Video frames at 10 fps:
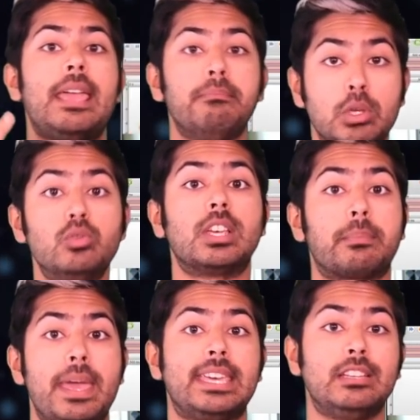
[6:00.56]
a
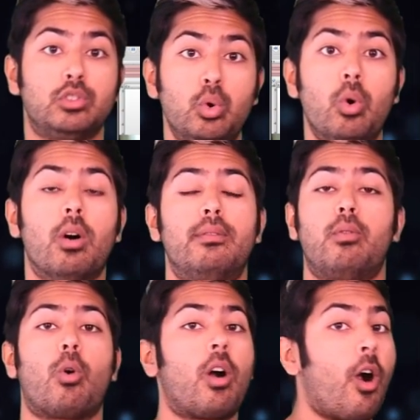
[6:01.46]
music making tool
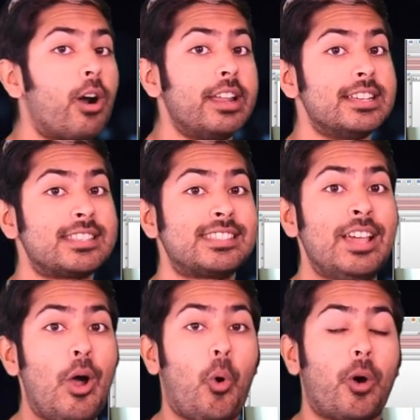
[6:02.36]
for artists
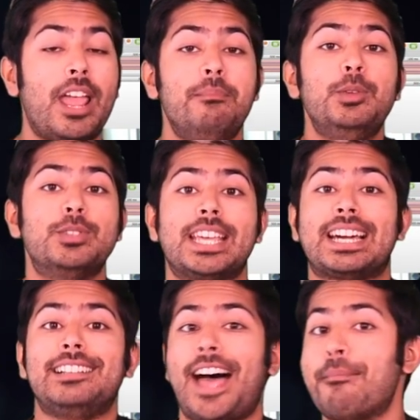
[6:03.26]
or a music
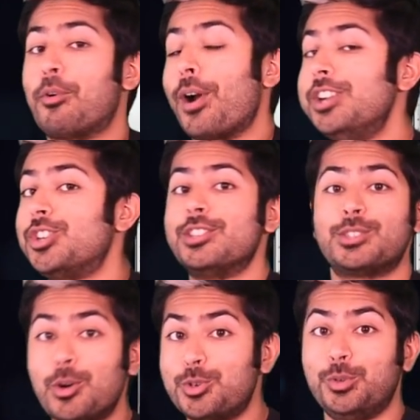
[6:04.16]
collaboration
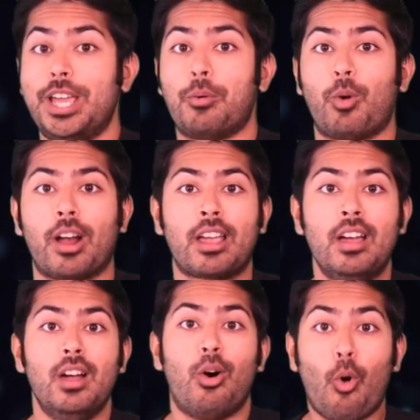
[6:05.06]
social network
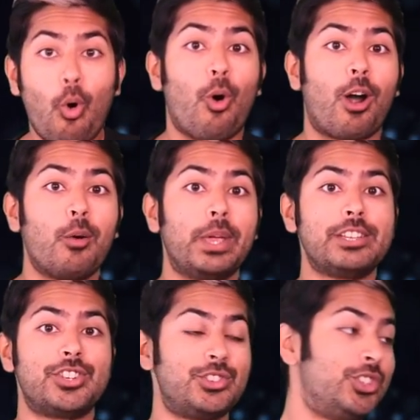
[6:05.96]
or we
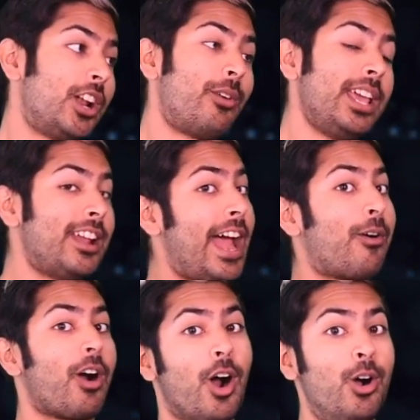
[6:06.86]
could just generate
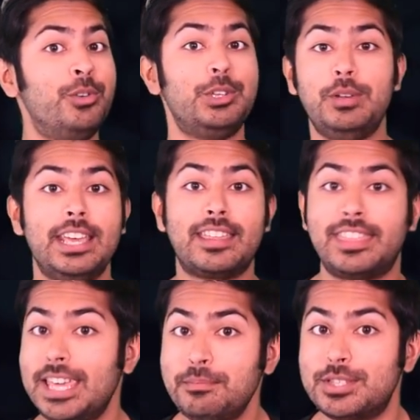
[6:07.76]
our own unique
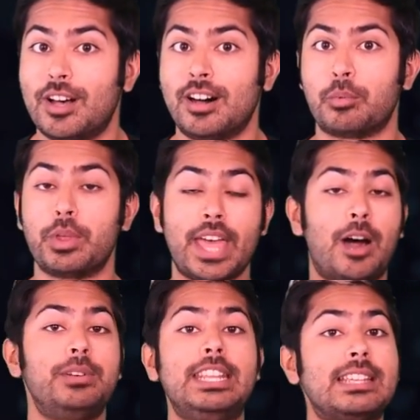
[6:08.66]
theme song
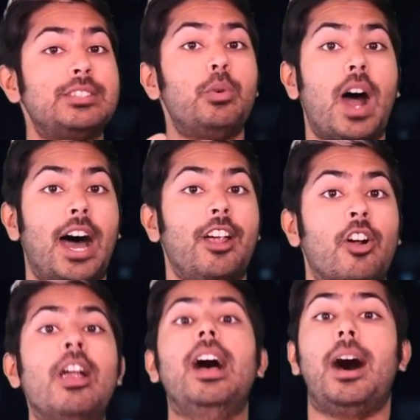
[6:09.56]
without needing to
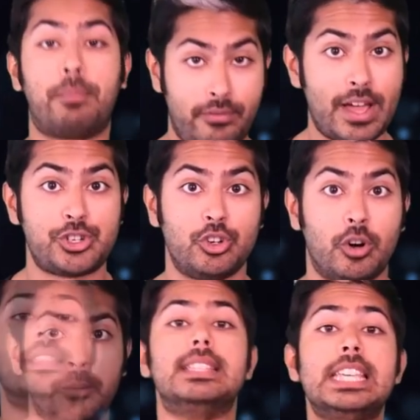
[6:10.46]
hire a
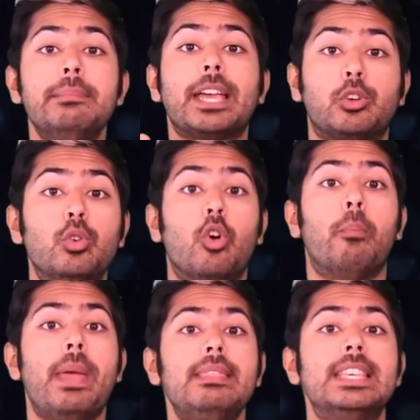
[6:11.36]
professional. The team at Google
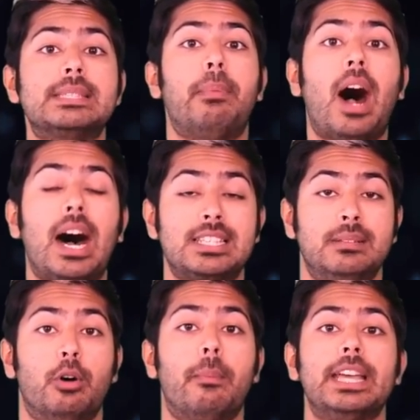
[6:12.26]
made this
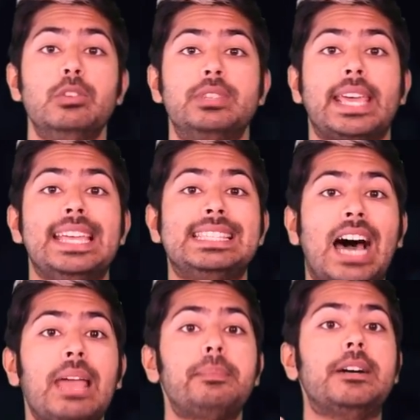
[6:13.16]
possible by using a
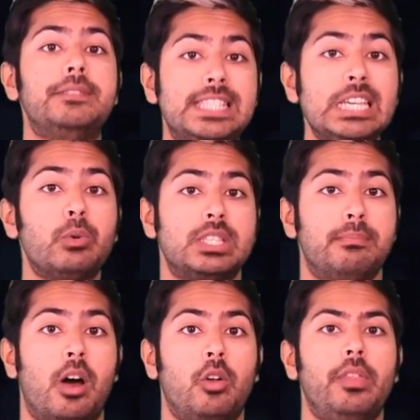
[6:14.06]
type of sequence
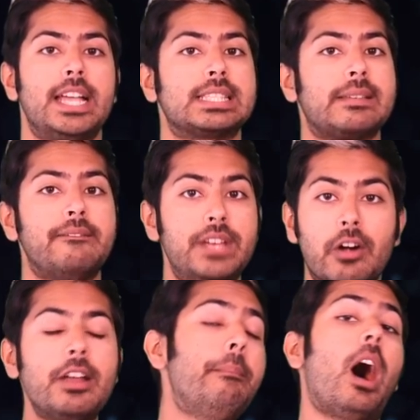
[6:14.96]
model that's
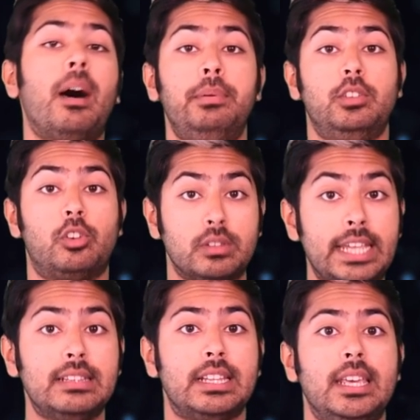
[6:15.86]
very popular
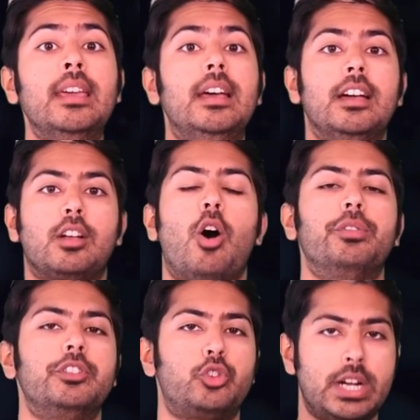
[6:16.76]
lately
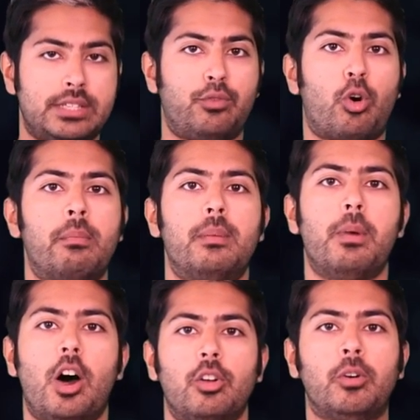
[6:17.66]
called the transformer
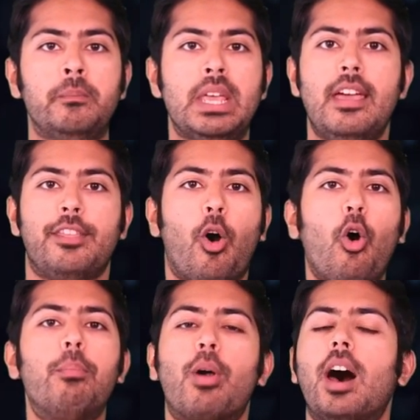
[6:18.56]
model. Their
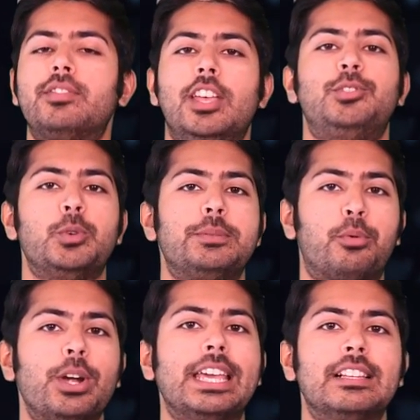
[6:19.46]
whole process was
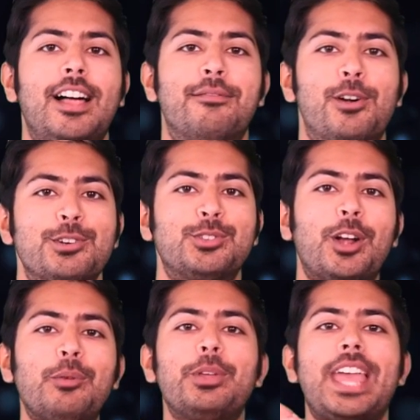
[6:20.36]
pretty clever,
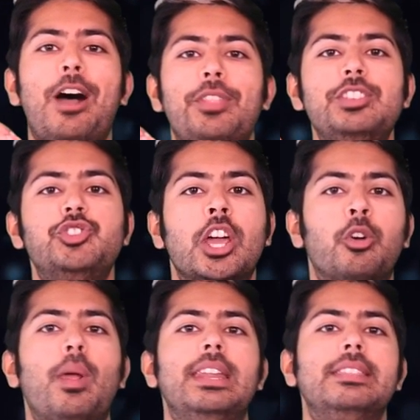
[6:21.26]
starting with how they
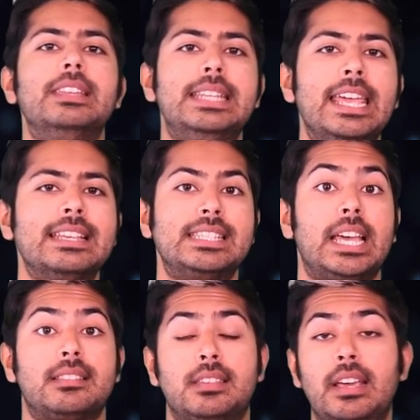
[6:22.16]
generated the
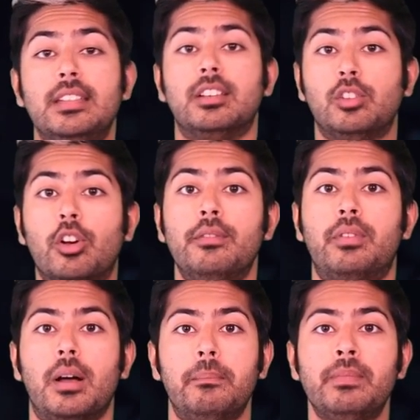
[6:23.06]
dataset to learn
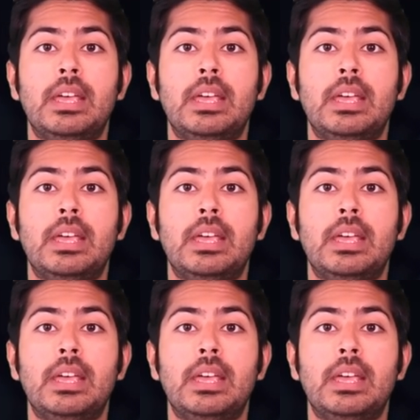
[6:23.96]
from.